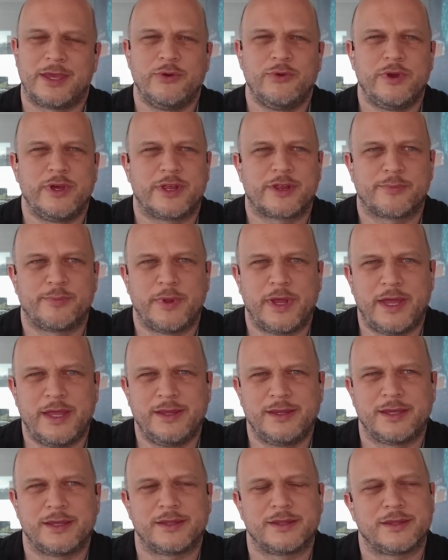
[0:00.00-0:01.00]
you
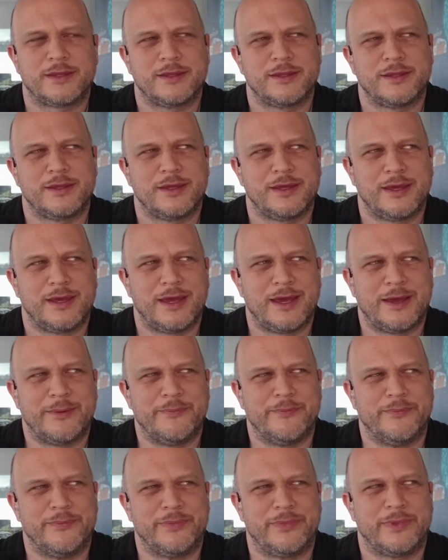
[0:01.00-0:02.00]
explained it,
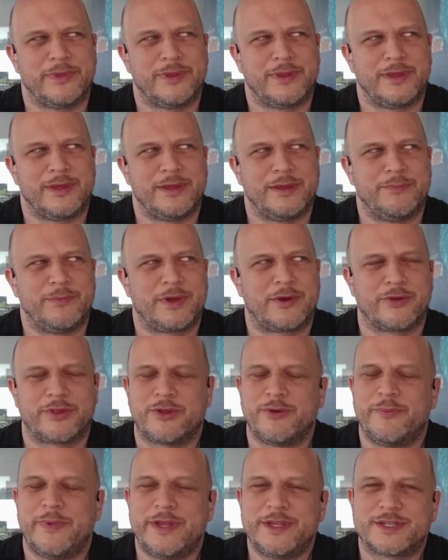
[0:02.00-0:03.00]
um, because
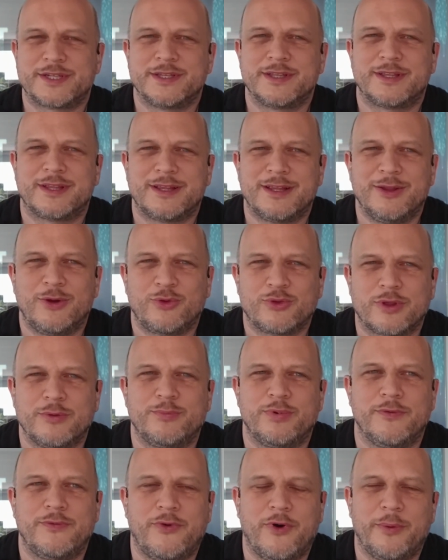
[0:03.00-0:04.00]
you mentioned load
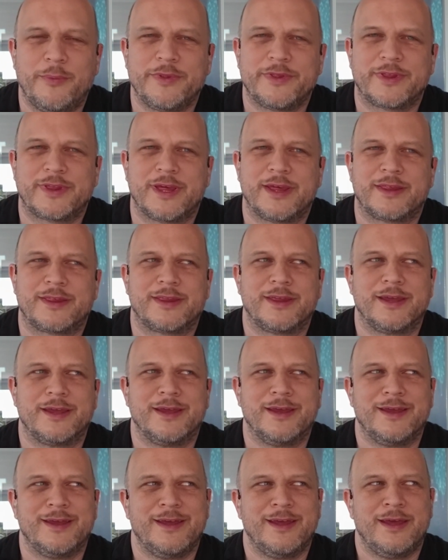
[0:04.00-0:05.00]
and performance testing.